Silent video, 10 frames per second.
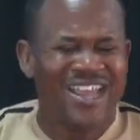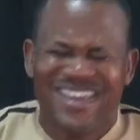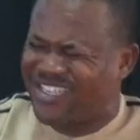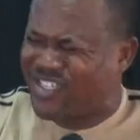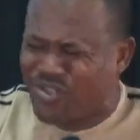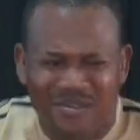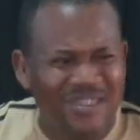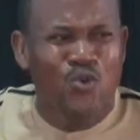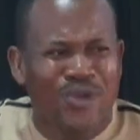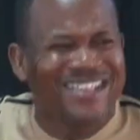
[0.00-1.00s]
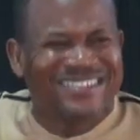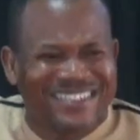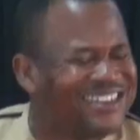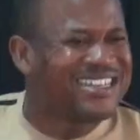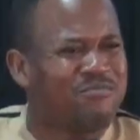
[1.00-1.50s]
There's nothing you can
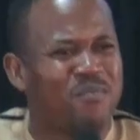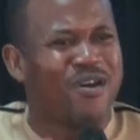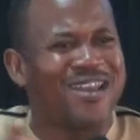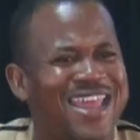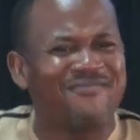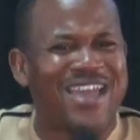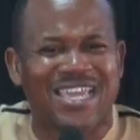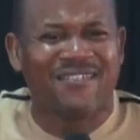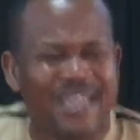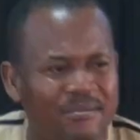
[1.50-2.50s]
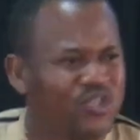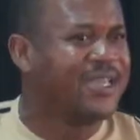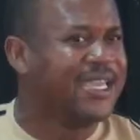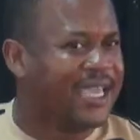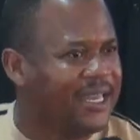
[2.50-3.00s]
tell them about life that gives them joy
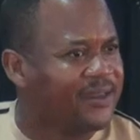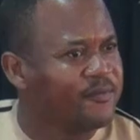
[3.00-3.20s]
again.